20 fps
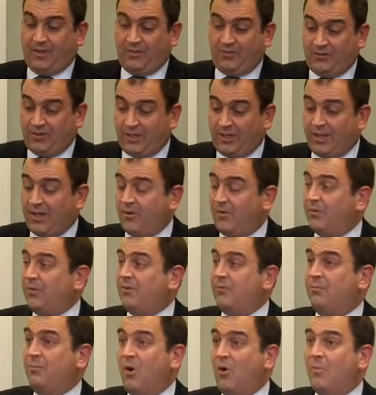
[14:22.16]
Sitting here at
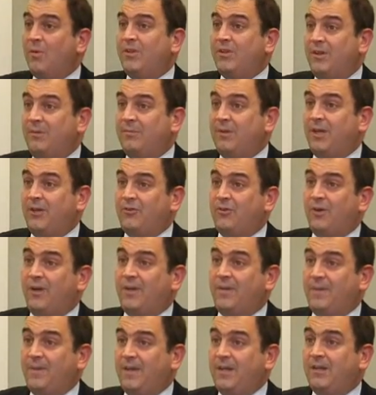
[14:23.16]
this moment, I'm not sure I
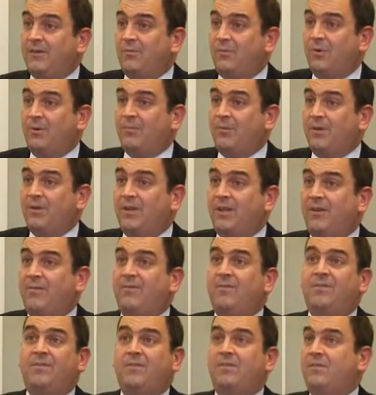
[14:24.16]
could think of one, but
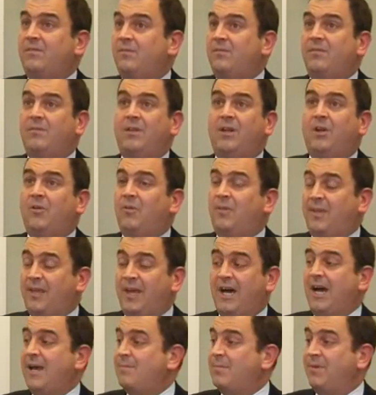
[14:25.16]
if the
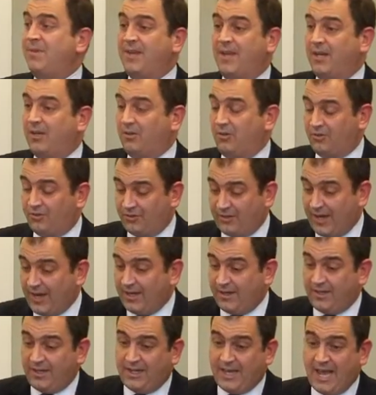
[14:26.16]
hypothetical
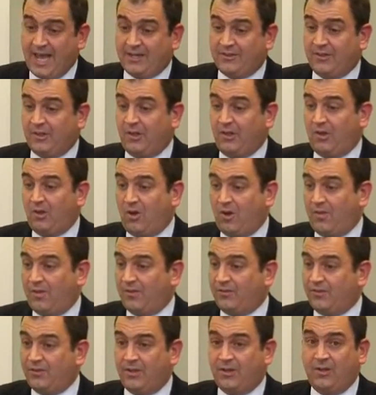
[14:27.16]
state enacted a law
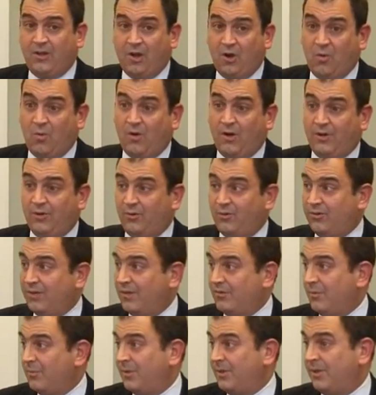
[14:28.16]
that said no one who's
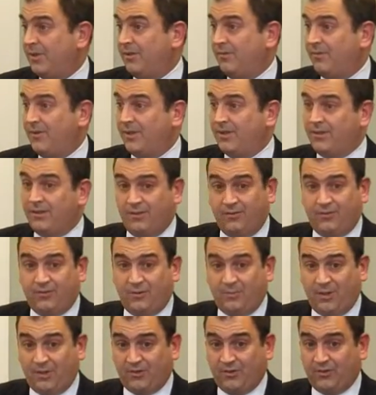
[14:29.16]
ever been convicted of
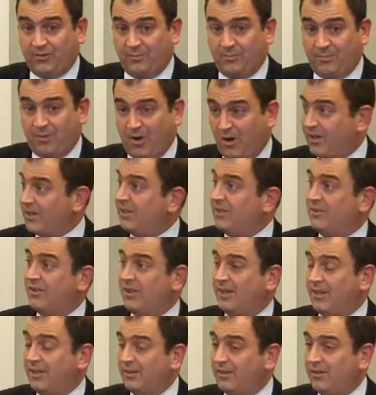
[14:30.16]
so much as a parking
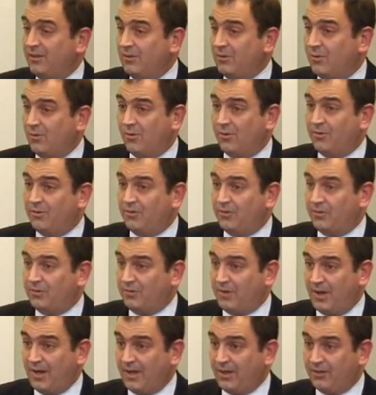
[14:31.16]
ticket or
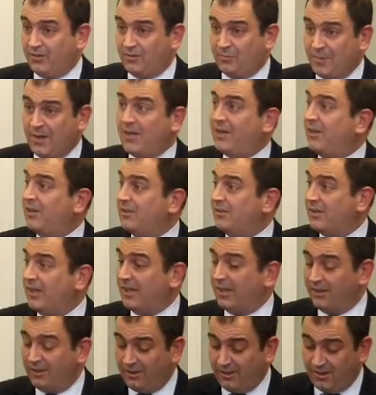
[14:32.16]
speeding
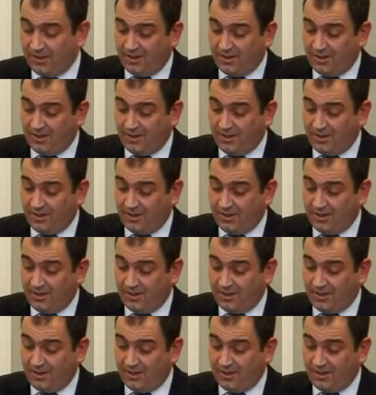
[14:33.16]
ticket